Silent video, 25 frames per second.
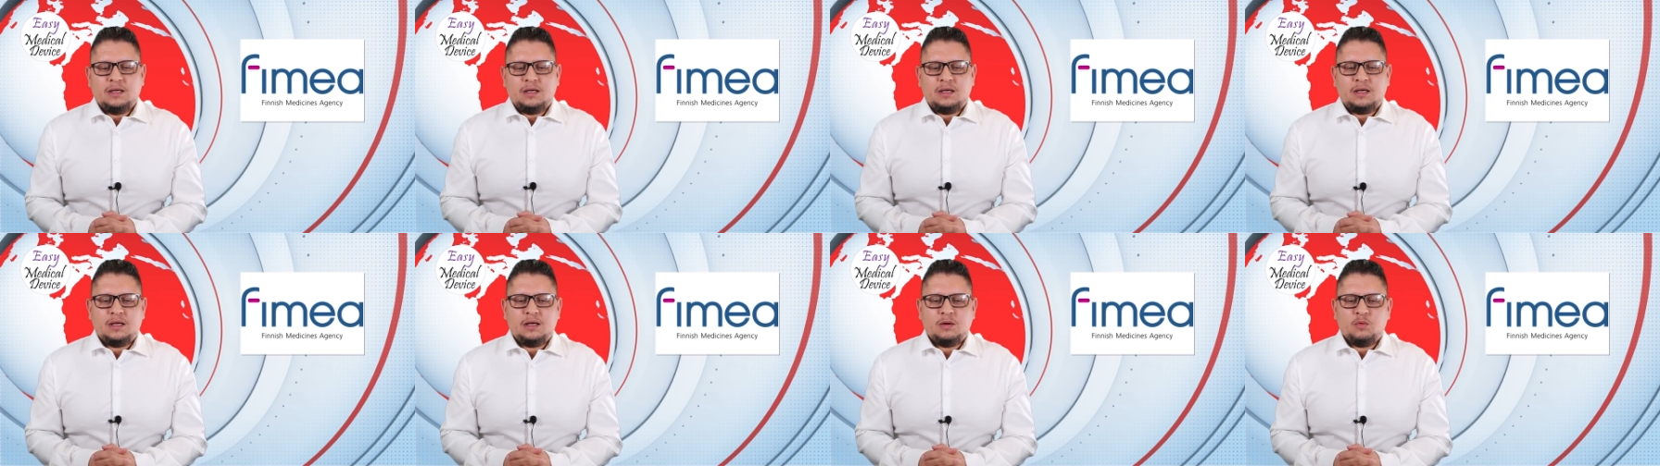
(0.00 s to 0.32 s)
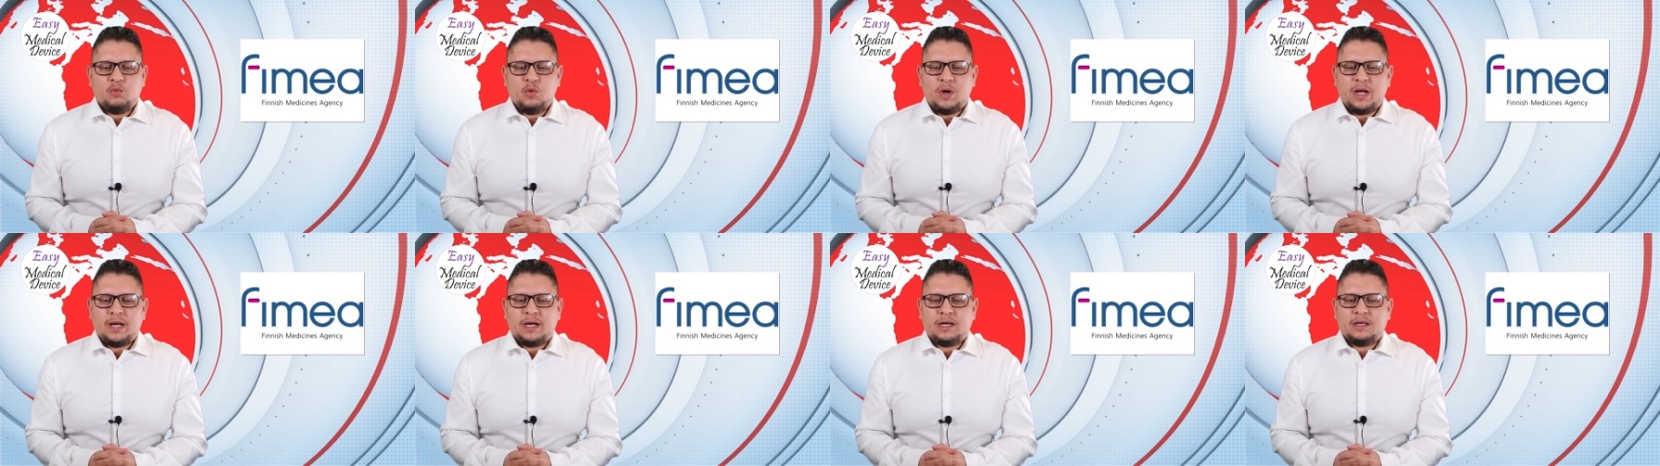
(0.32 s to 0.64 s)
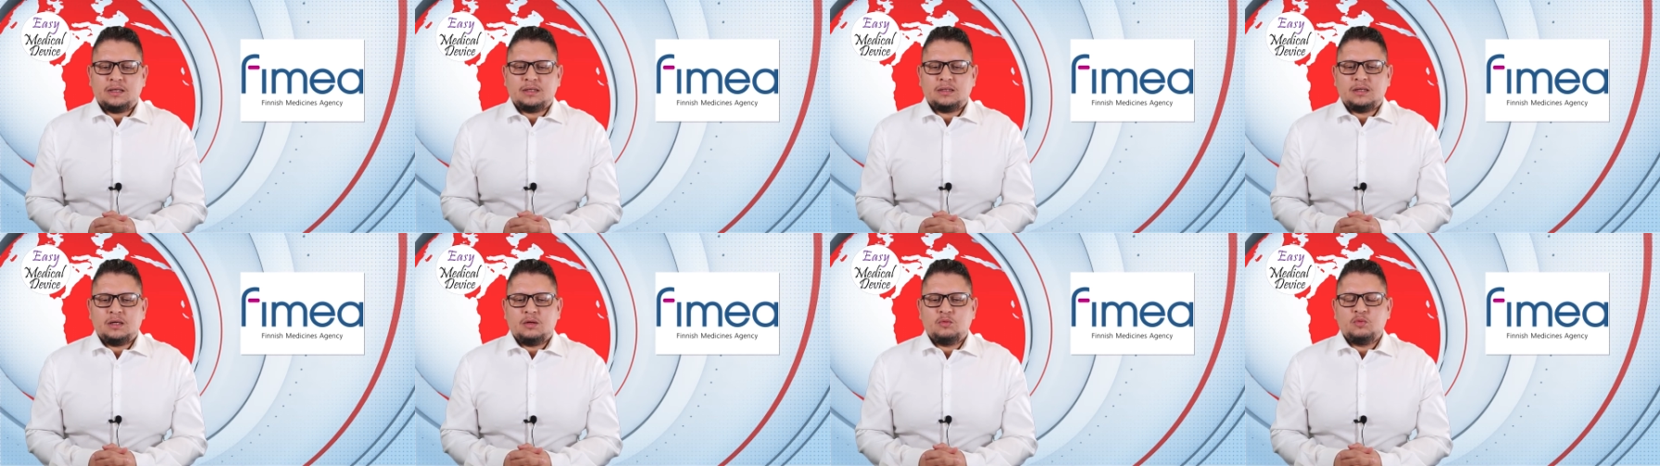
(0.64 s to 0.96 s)
uh,
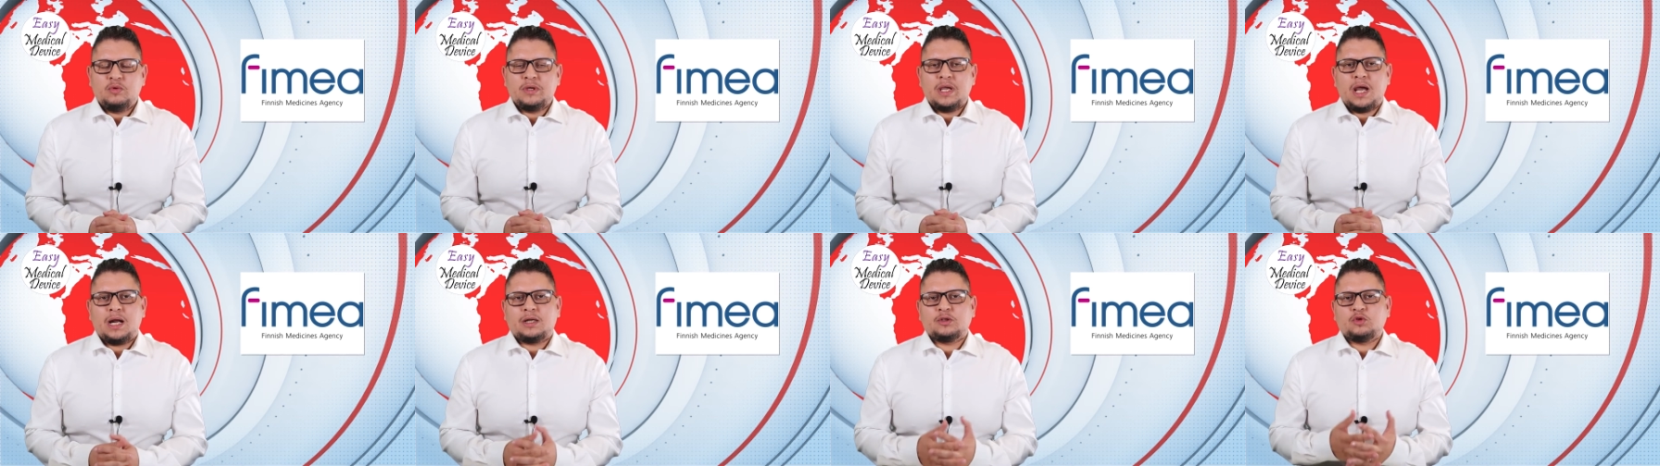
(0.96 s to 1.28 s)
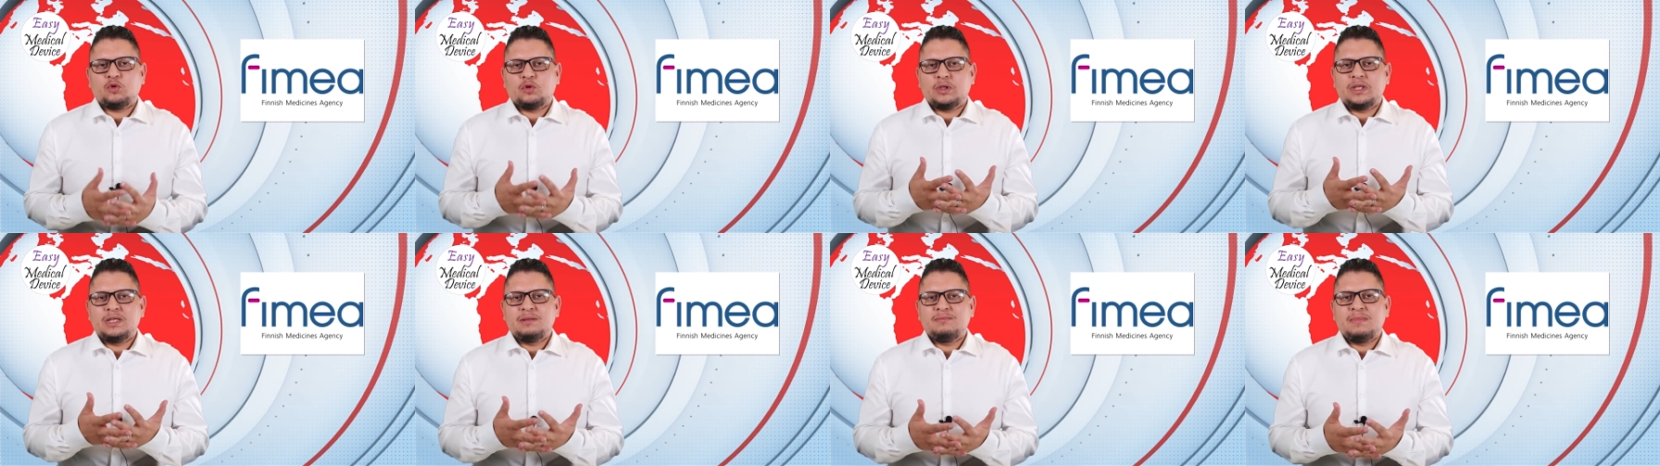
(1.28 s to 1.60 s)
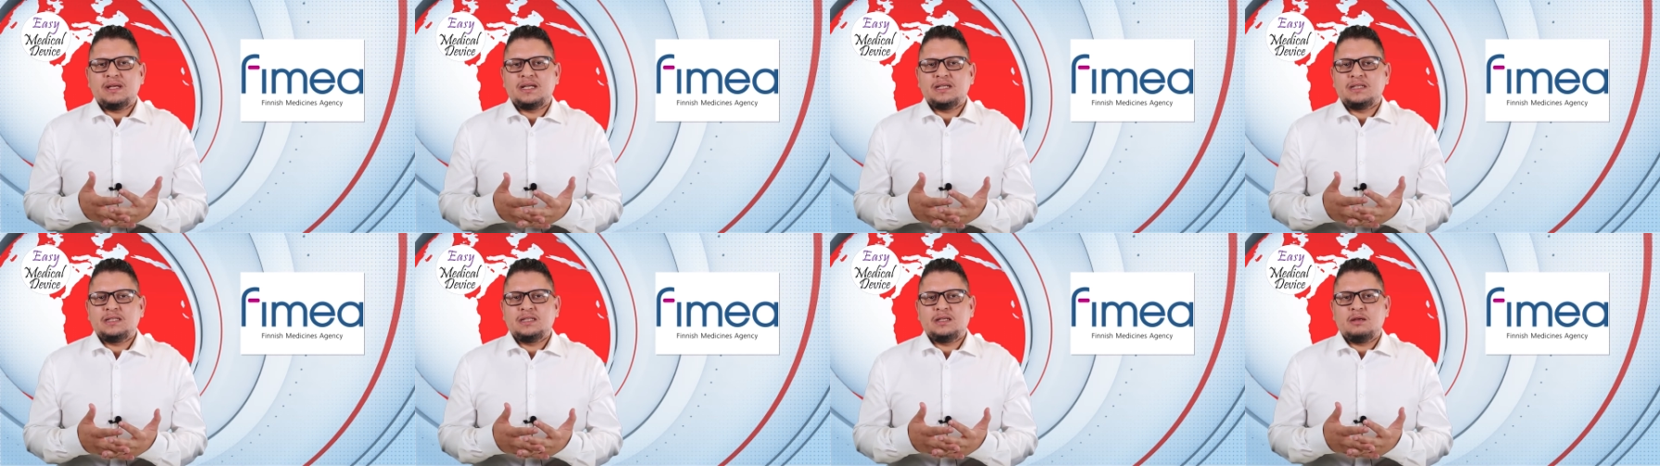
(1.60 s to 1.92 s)
where uh, we are talking
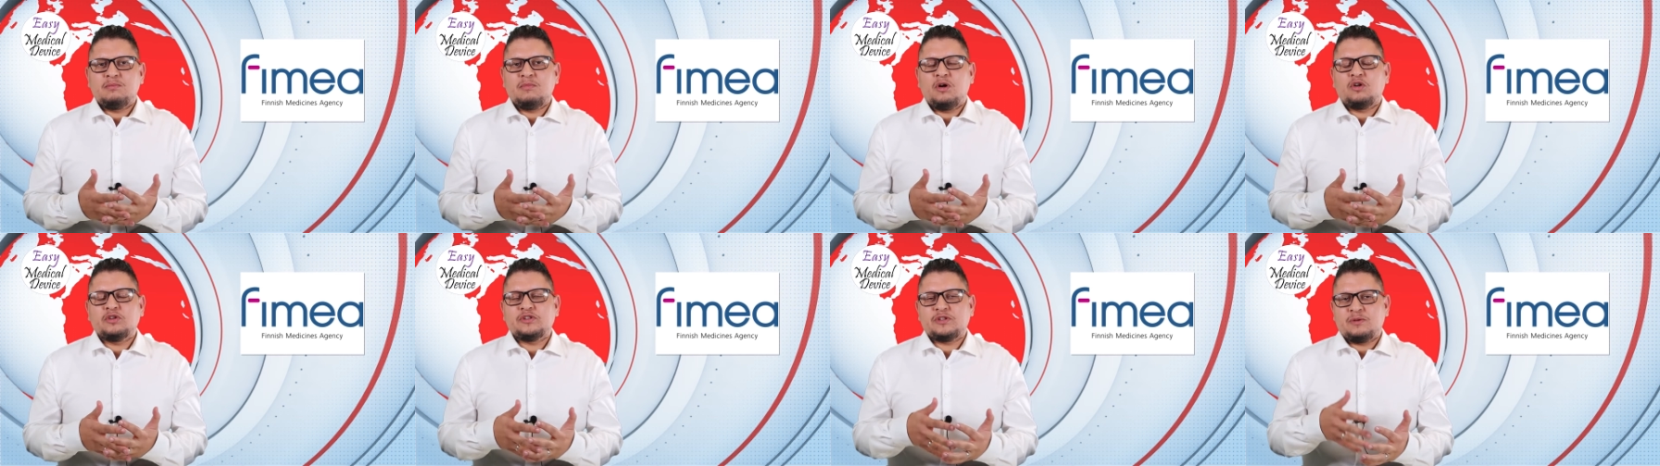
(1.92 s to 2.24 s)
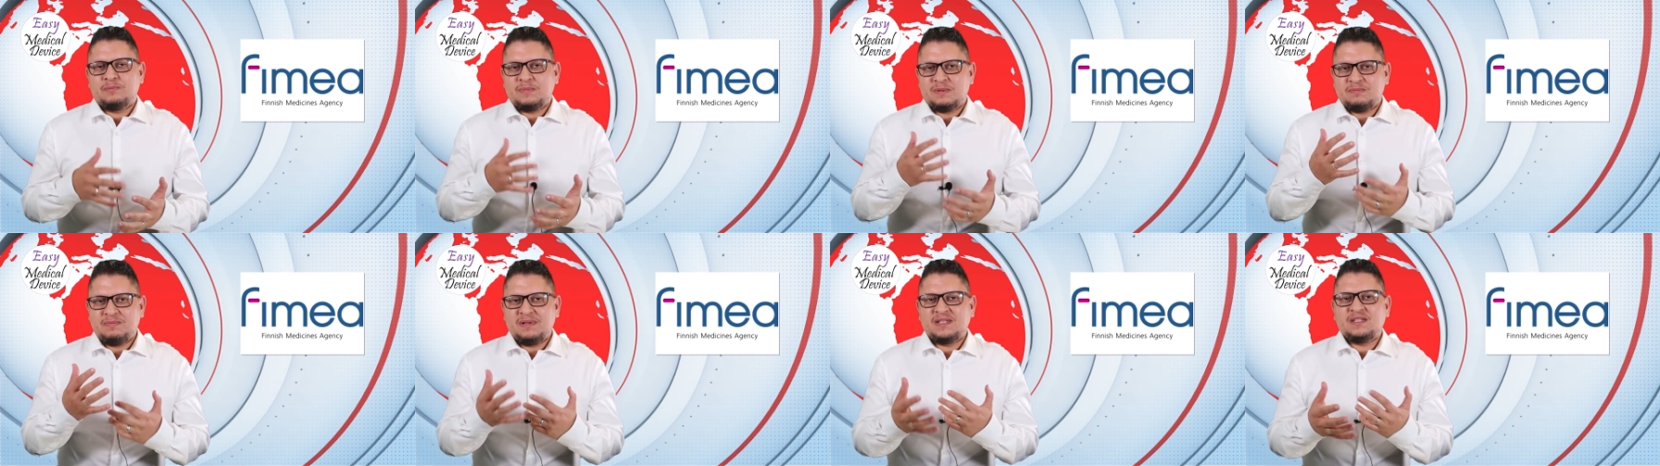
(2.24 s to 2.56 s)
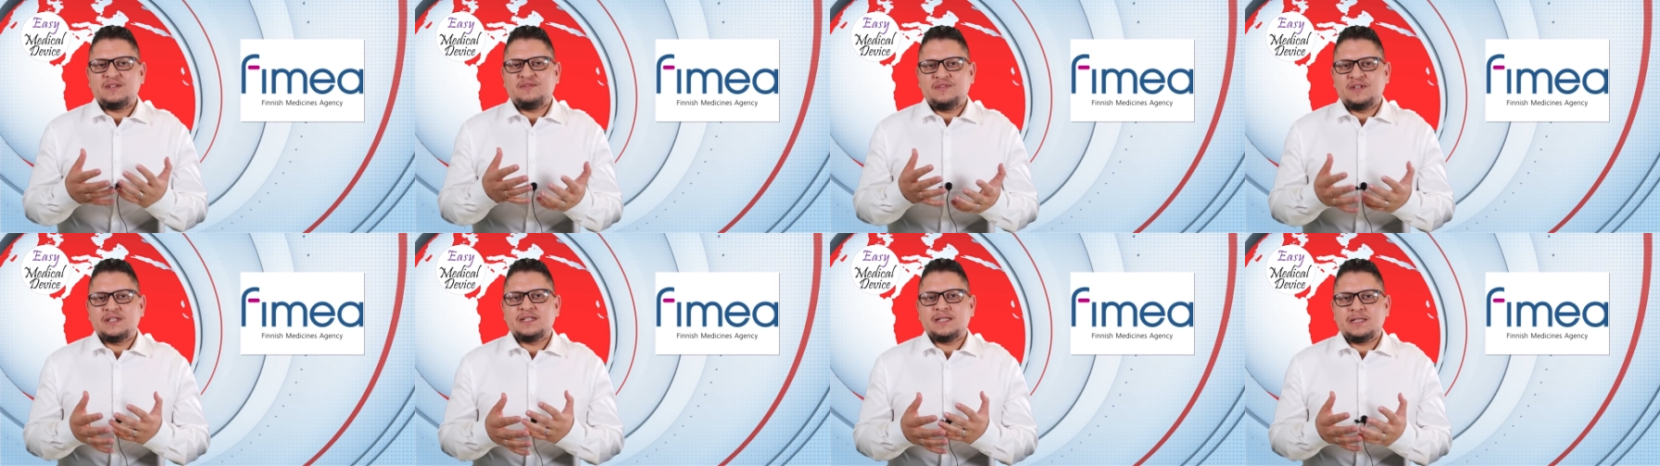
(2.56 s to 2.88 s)
mainly about some
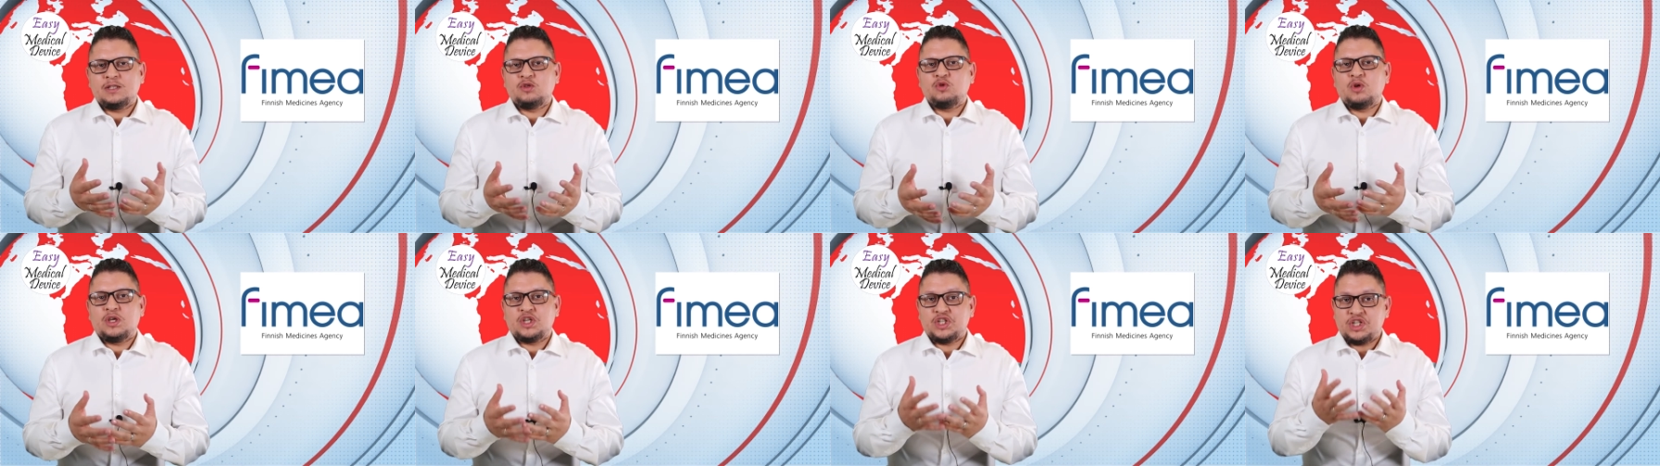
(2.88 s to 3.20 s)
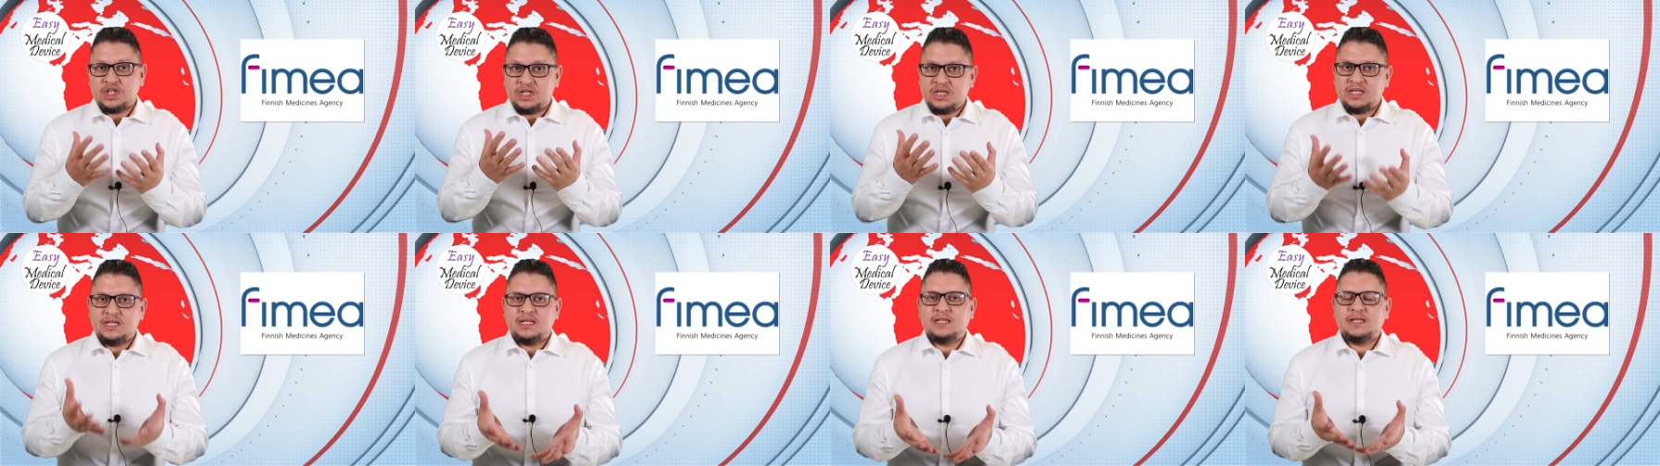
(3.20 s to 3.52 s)
specific situation